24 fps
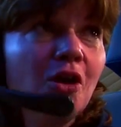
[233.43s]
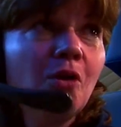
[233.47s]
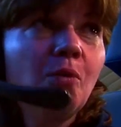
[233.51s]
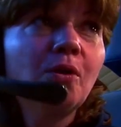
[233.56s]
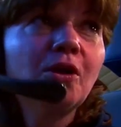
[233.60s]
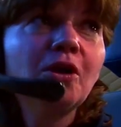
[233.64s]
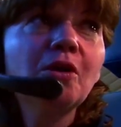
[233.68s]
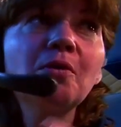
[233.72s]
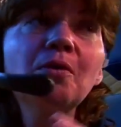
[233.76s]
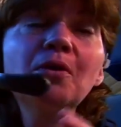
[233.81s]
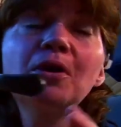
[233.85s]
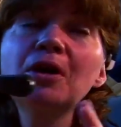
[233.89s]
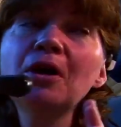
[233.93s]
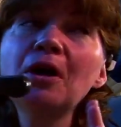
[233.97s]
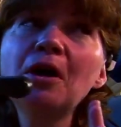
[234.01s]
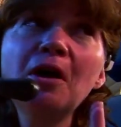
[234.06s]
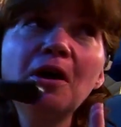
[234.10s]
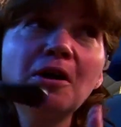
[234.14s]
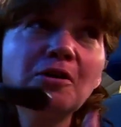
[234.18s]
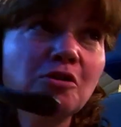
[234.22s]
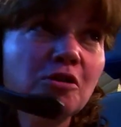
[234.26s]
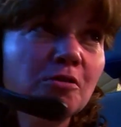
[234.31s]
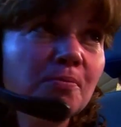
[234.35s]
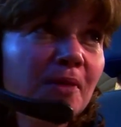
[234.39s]
We're going
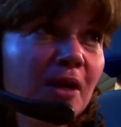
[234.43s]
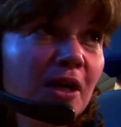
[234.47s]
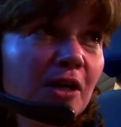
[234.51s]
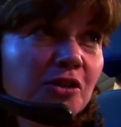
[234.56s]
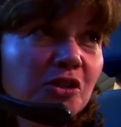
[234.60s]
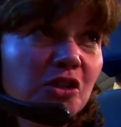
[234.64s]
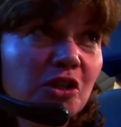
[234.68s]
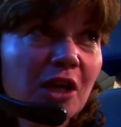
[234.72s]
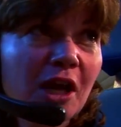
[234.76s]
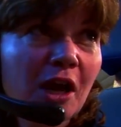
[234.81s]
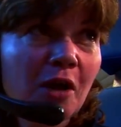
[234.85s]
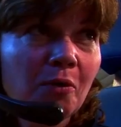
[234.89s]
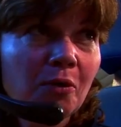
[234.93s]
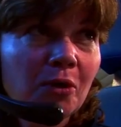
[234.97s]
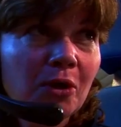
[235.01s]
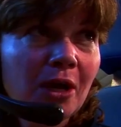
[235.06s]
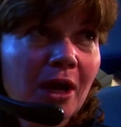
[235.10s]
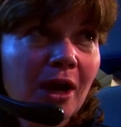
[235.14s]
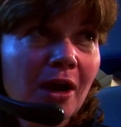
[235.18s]
100 miles an hour